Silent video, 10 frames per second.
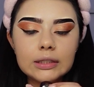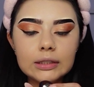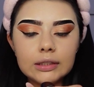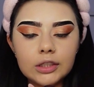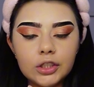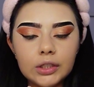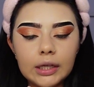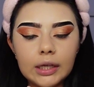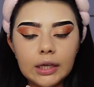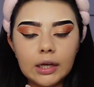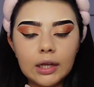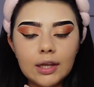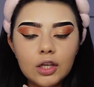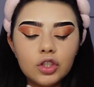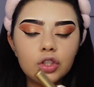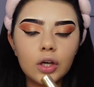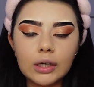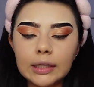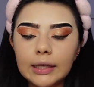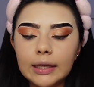in the shade
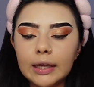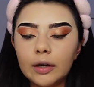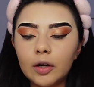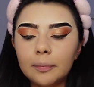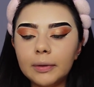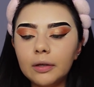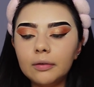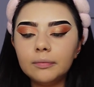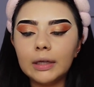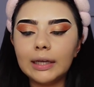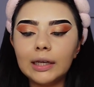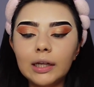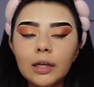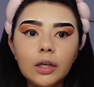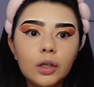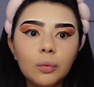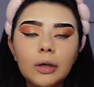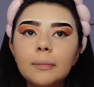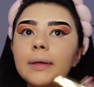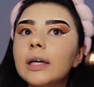Chocolate Caramel. I need to get a new
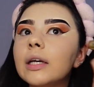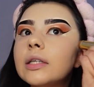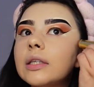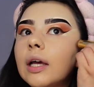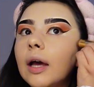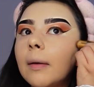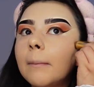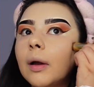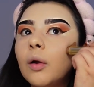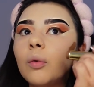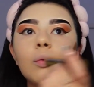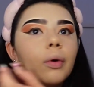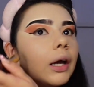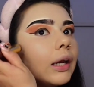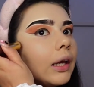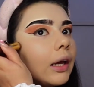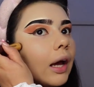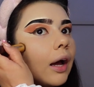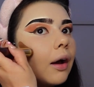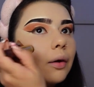one because I'm running
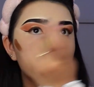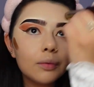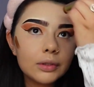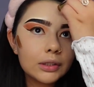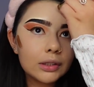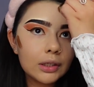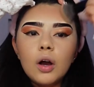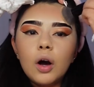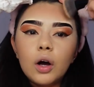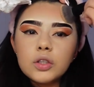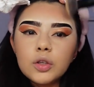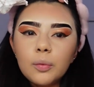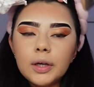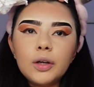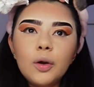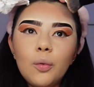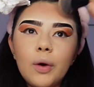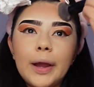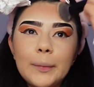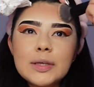out. Also want to know
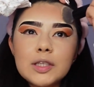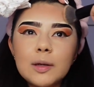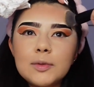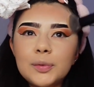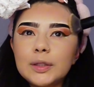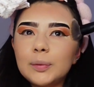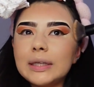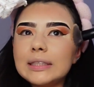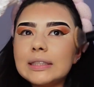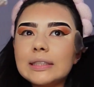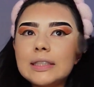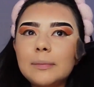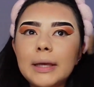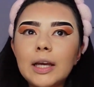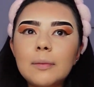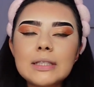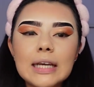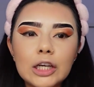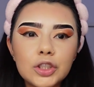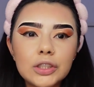why we stopped doing 2016 makeup. It's
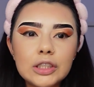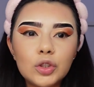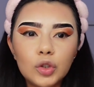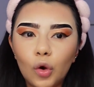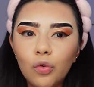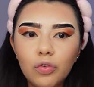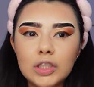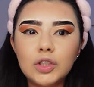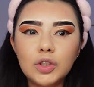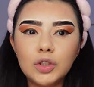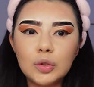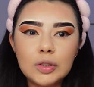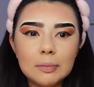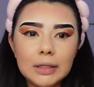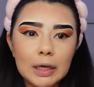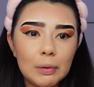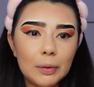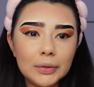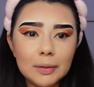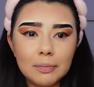actually so fun to do, to play
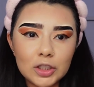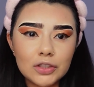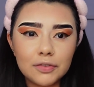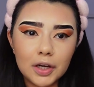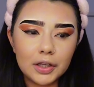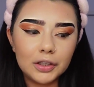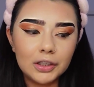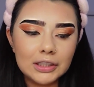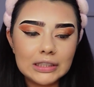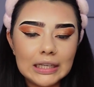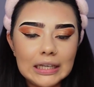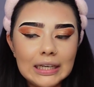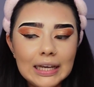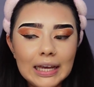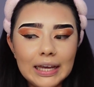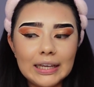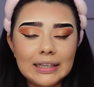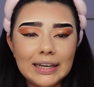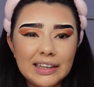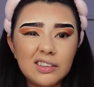around with a bunch of colors,
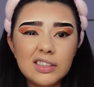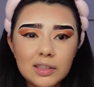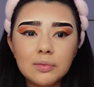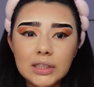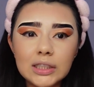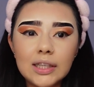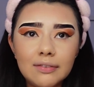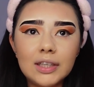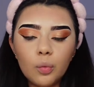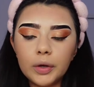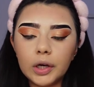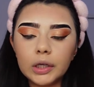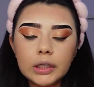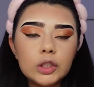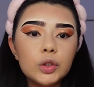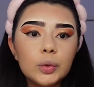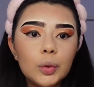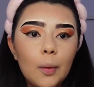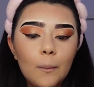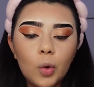and I honestly really love it. We are gonna
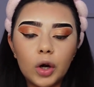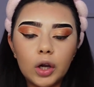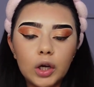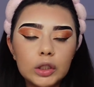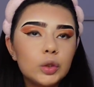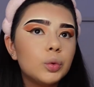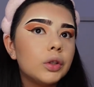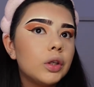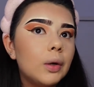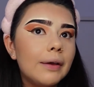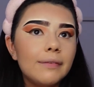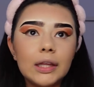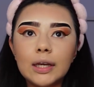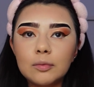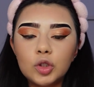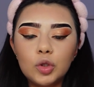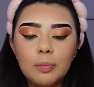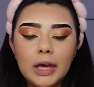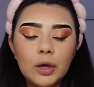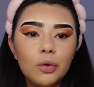do more contour though. I feel like I'm too
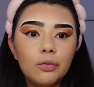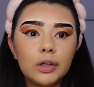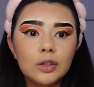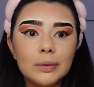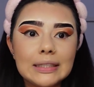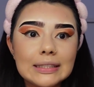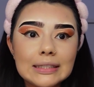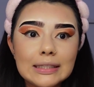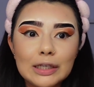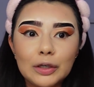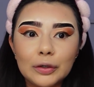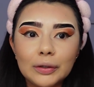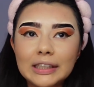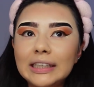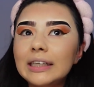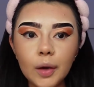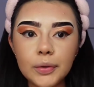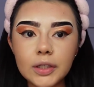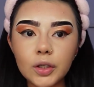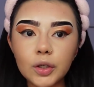pale for a 2016 girly. we
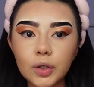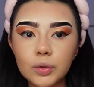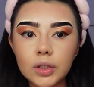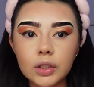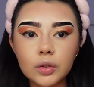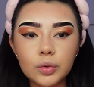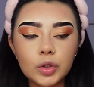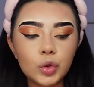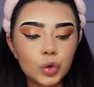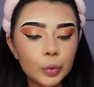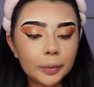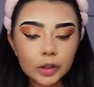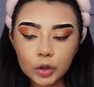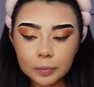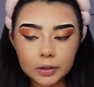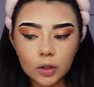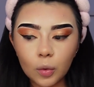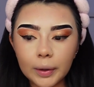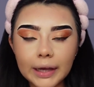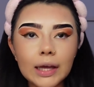did our nose contour super
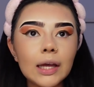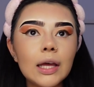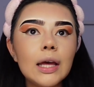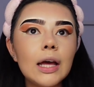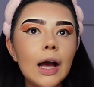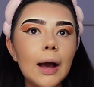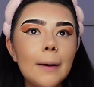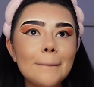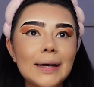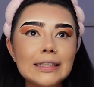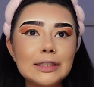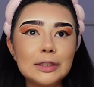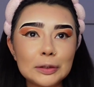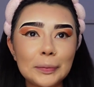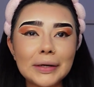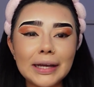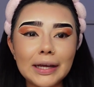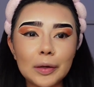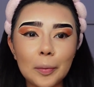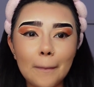quick. I still want to
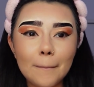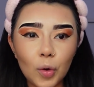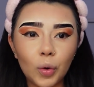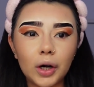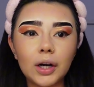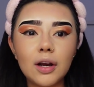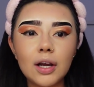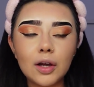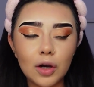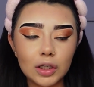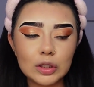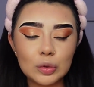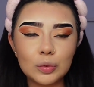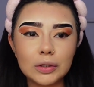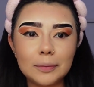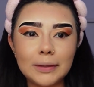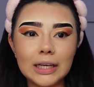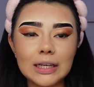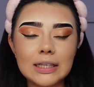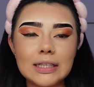add more contour
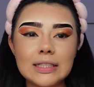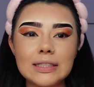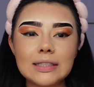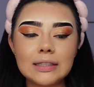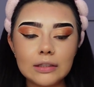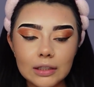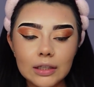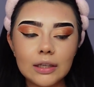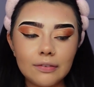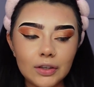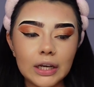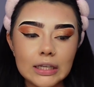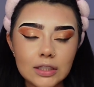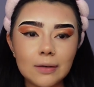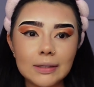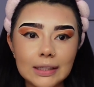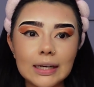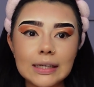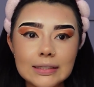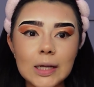because if you guys know what the
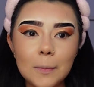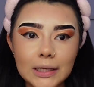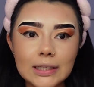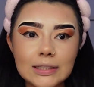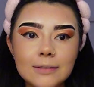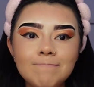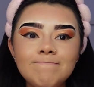next step is,